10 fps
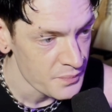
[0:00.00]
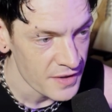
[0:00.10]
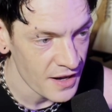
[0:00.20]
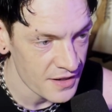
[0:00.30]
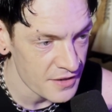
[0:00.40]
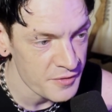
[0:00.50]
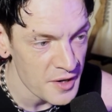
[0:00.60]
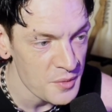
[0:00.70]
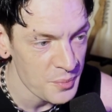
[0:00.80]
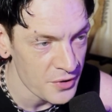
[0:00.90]
And I
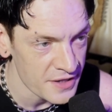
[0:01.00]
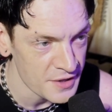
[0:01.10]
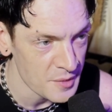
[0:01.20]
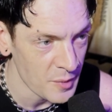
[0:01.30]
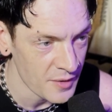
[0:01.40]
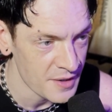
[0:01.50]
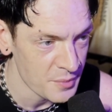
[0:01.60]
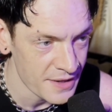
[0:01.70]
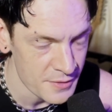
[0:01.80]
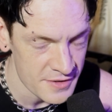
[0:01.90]
felt pretty good about it, but
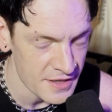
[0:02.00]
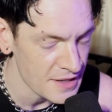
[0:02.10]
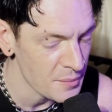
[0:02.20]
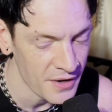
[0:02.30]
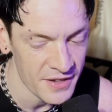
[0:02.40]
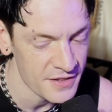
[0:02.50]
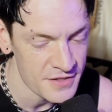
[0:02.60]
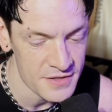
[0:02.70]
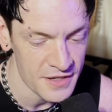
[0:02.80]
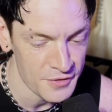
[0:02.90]
there was something about it that
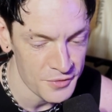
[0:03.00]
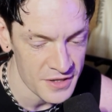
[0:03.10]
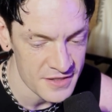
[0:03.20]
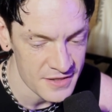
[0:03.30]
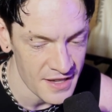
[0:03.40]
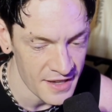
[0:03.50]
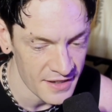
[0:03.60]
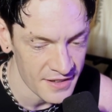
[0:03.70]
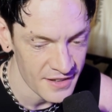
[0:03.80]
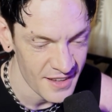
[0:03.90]
just didn't really
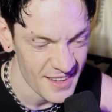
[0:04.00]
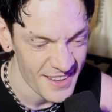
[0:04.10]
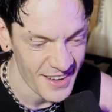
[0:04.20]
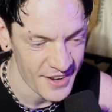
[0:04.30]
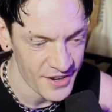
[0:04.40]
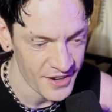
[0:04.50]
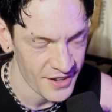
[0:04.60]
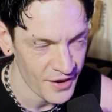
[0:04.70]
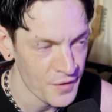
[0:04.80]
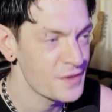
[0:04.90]
stick.
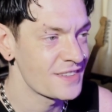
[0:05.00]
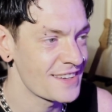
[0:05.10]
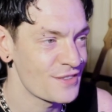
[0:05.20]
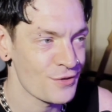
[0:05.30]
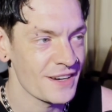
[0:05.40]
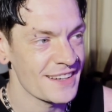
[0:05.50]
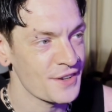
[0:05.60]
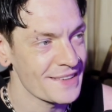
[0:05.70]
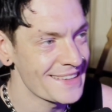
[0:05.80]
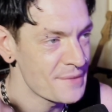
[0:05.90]
Obviously, it's really
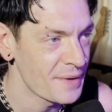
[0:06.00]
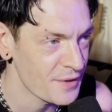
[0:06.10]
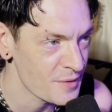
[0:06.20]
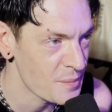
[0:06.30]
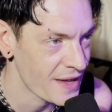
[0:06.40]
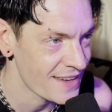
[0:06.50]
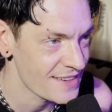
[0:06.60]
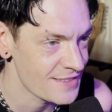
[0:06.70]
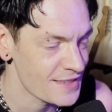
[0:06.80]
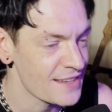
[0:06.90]
not leaping off the
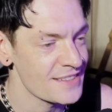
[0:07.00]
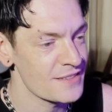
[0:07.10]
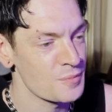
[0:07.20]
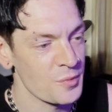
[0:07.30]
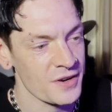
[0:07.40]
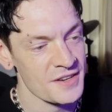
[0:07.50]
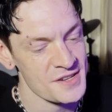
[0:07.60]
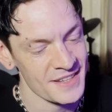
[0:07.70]
page. This is production I